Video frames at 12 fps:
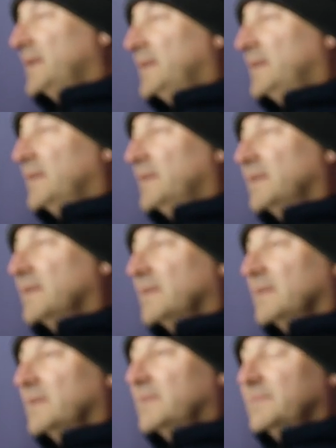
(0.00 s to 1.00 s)

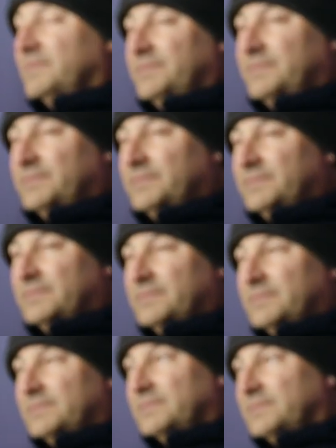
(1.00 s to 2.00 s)

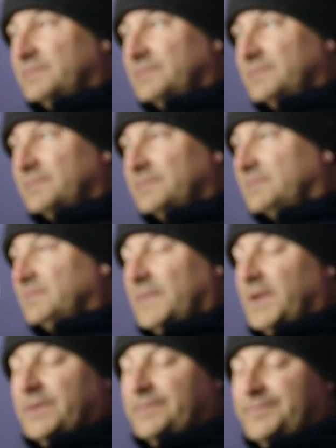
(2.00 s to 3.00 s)

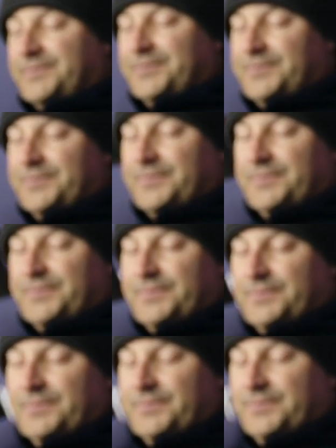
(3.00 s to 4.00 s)

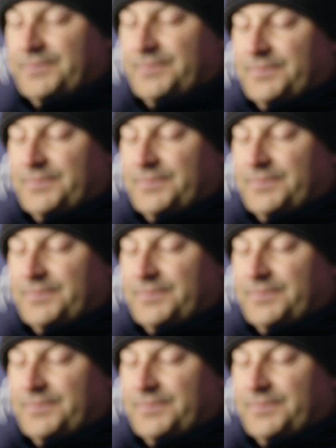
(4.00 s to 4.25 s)
No words are spoken by the person on screen.